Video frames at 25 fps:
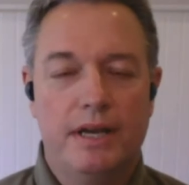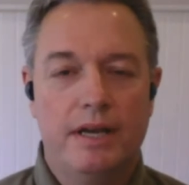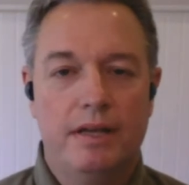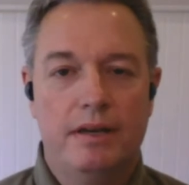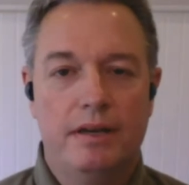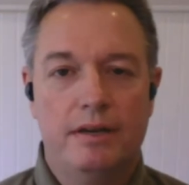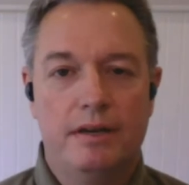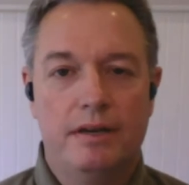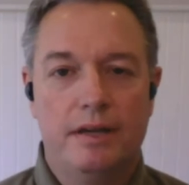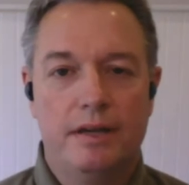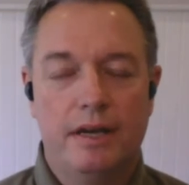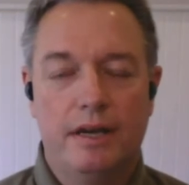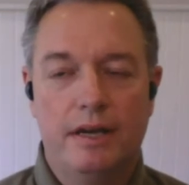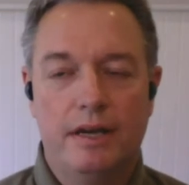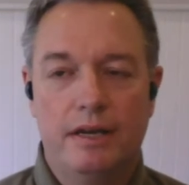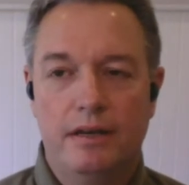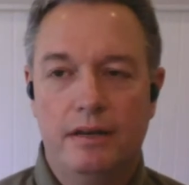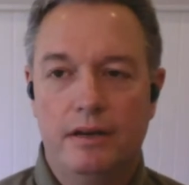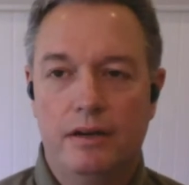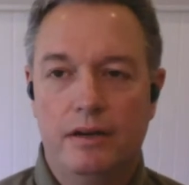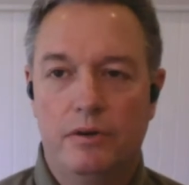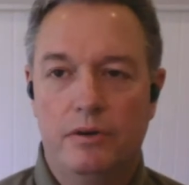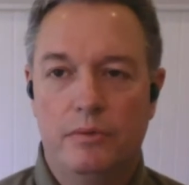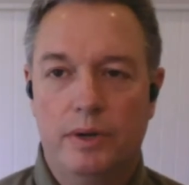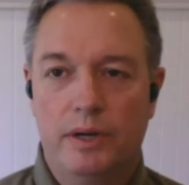from day to day.
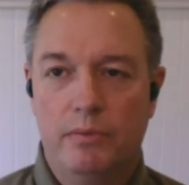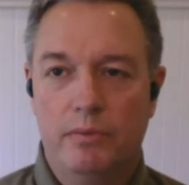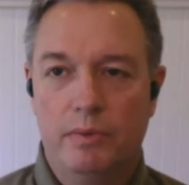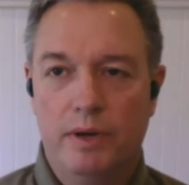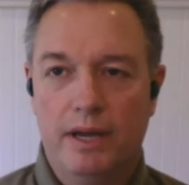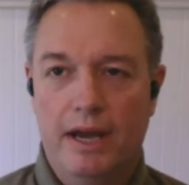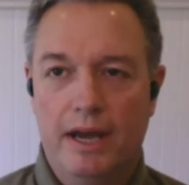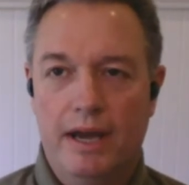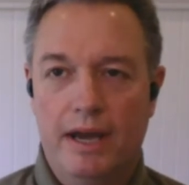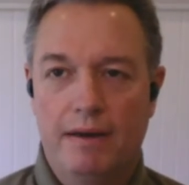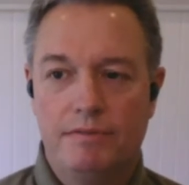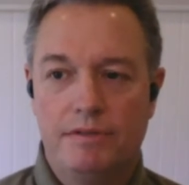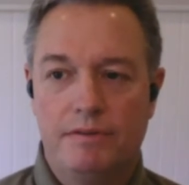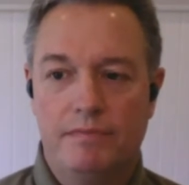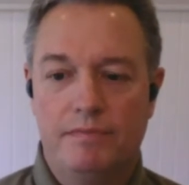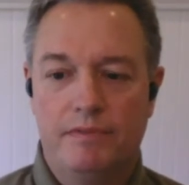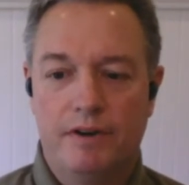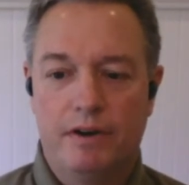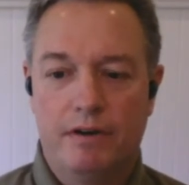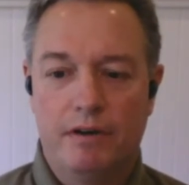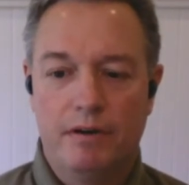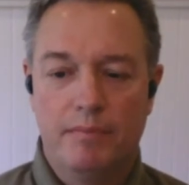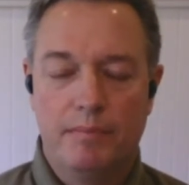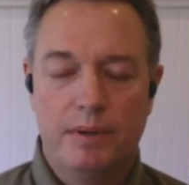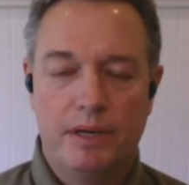We have
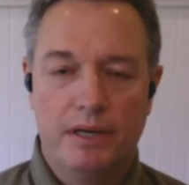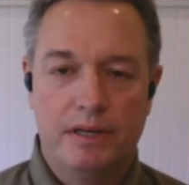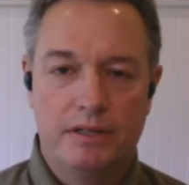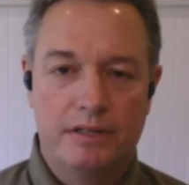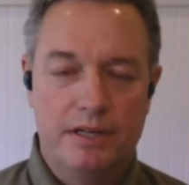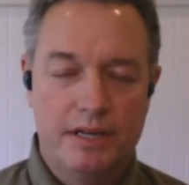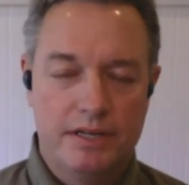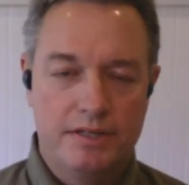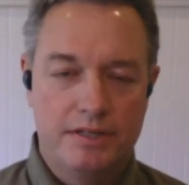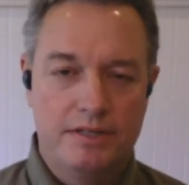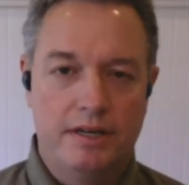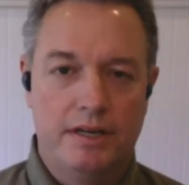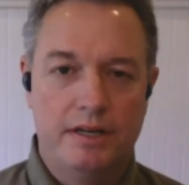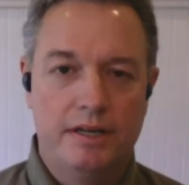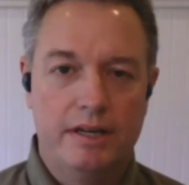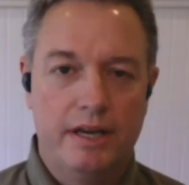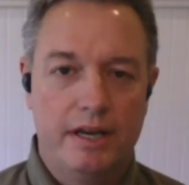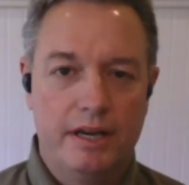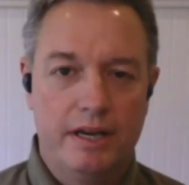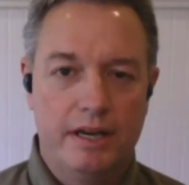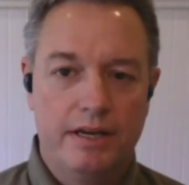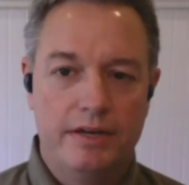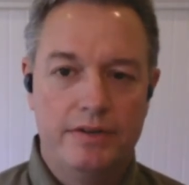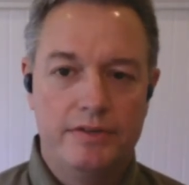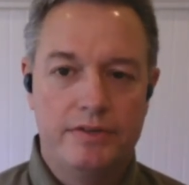some very big testing
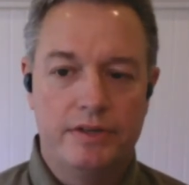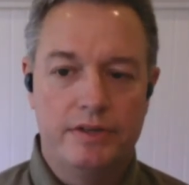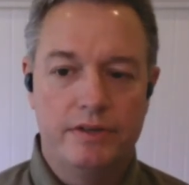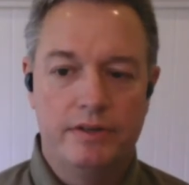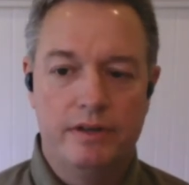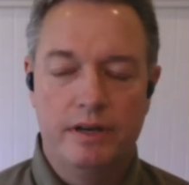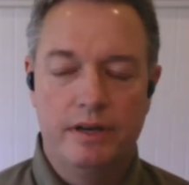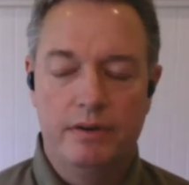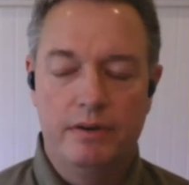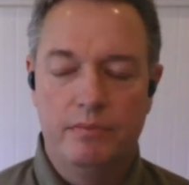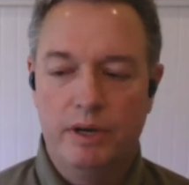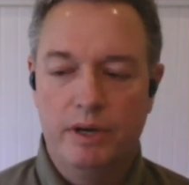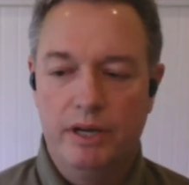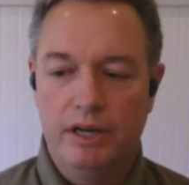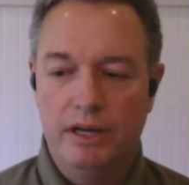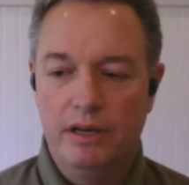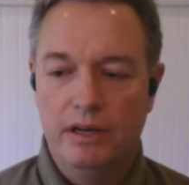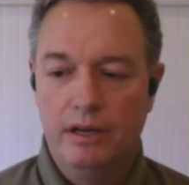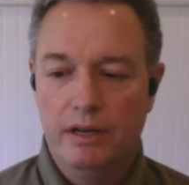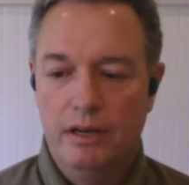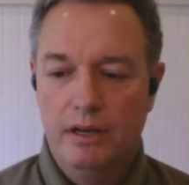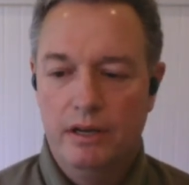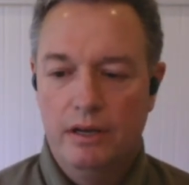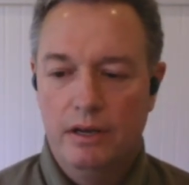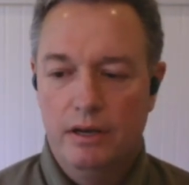days, and then
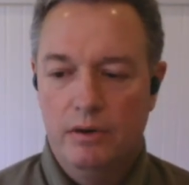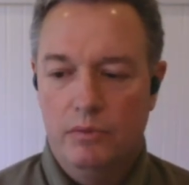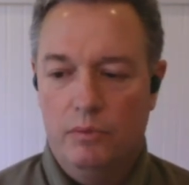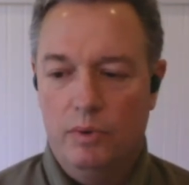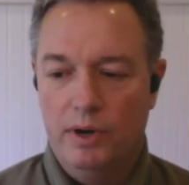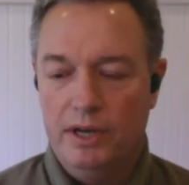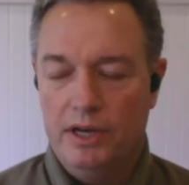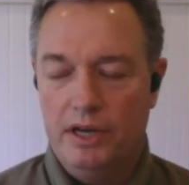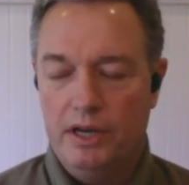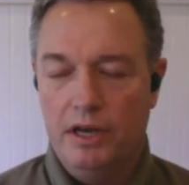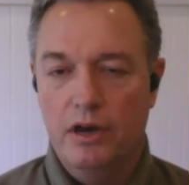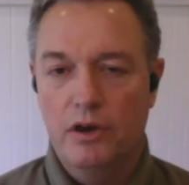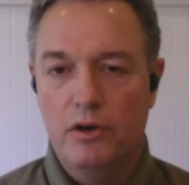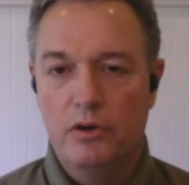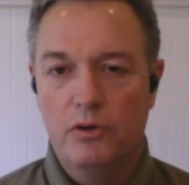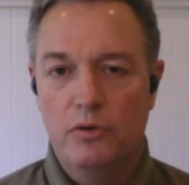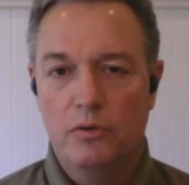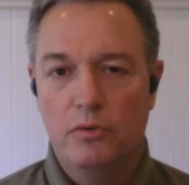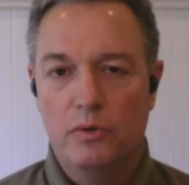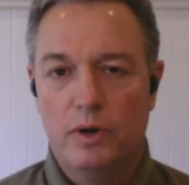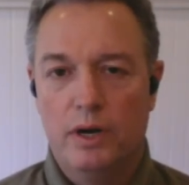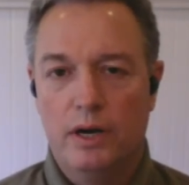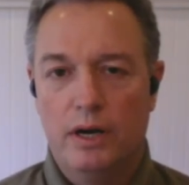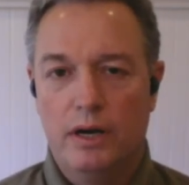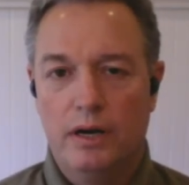we
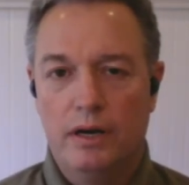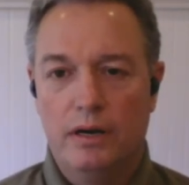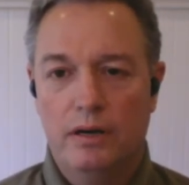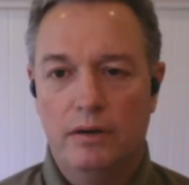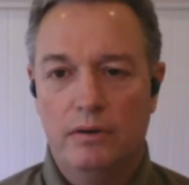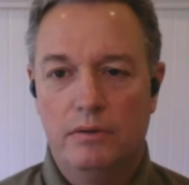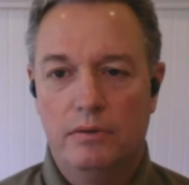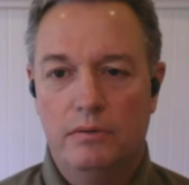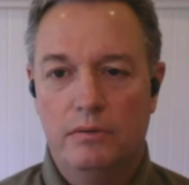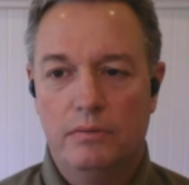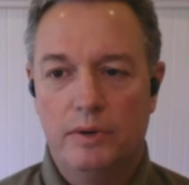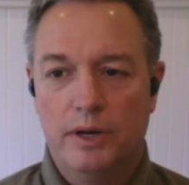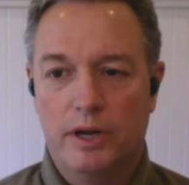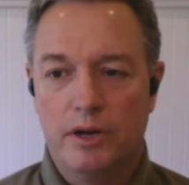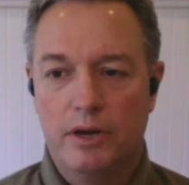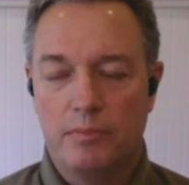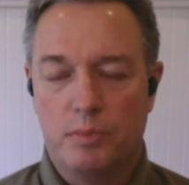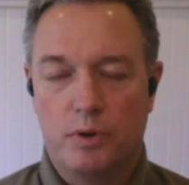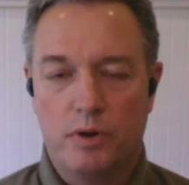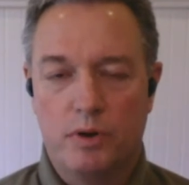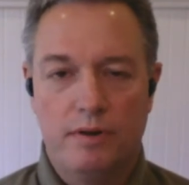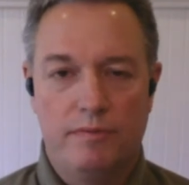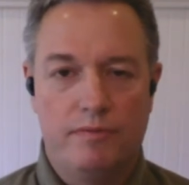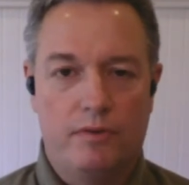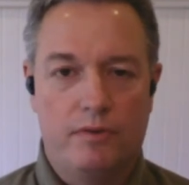go
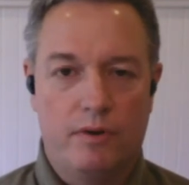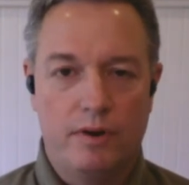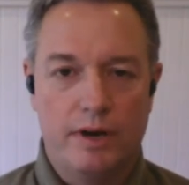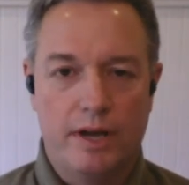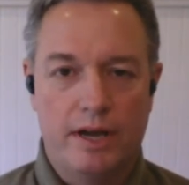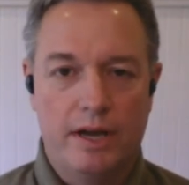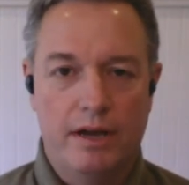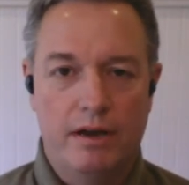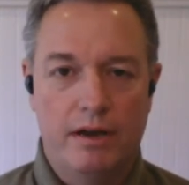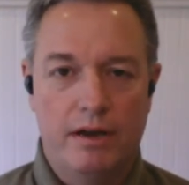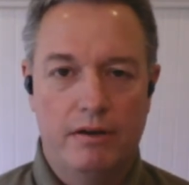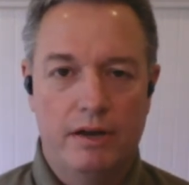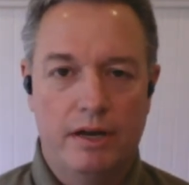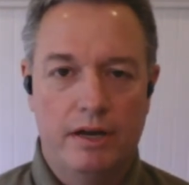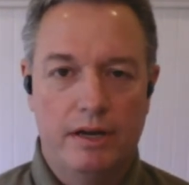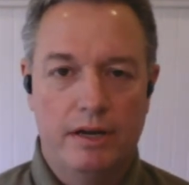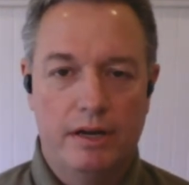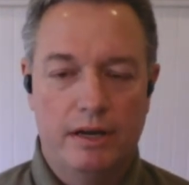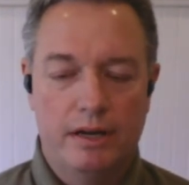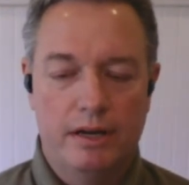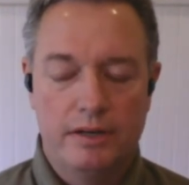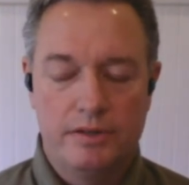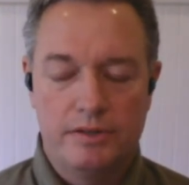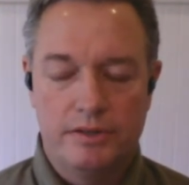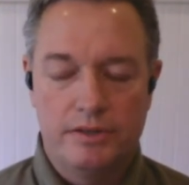pretty far down.
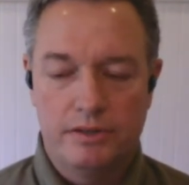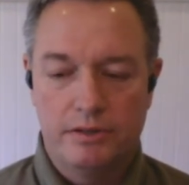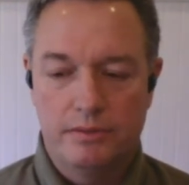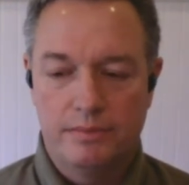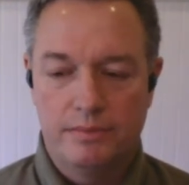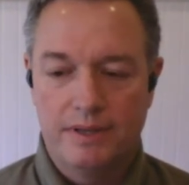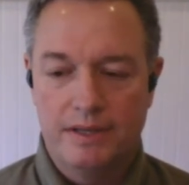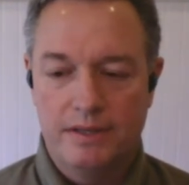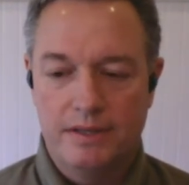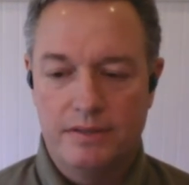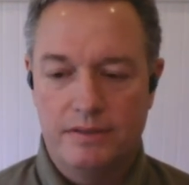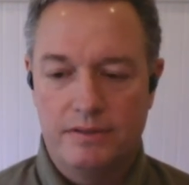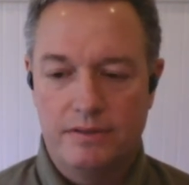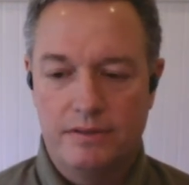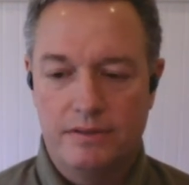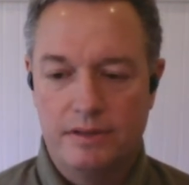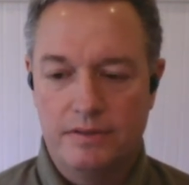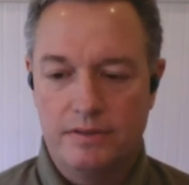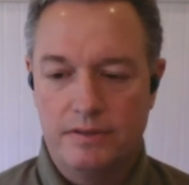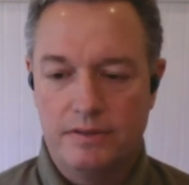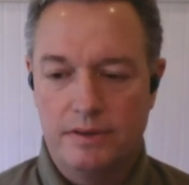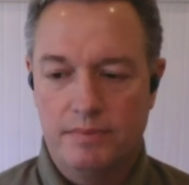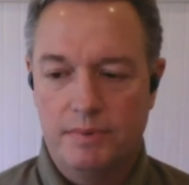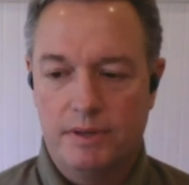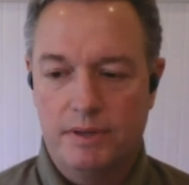I assume
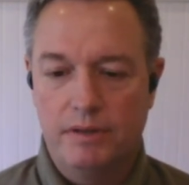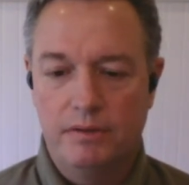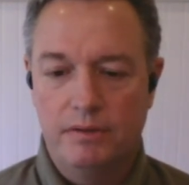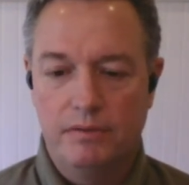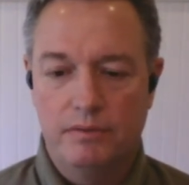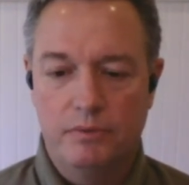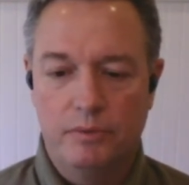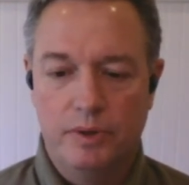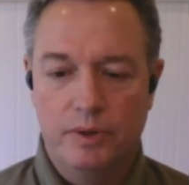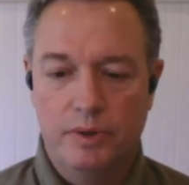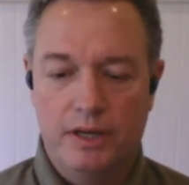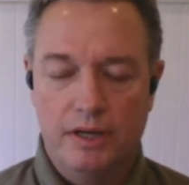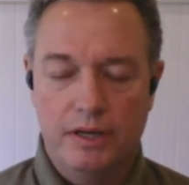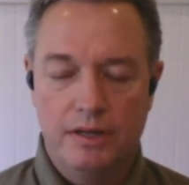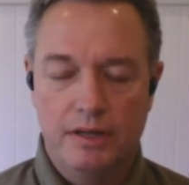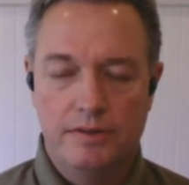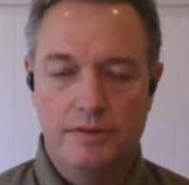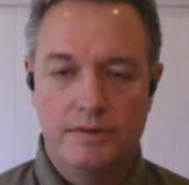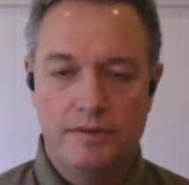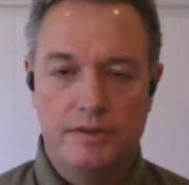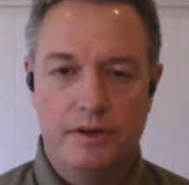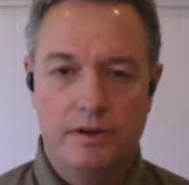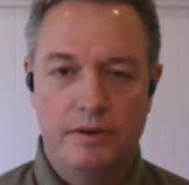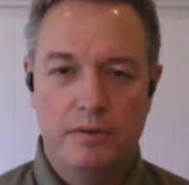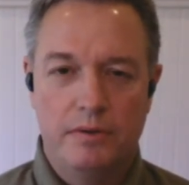that's typically on the weekend.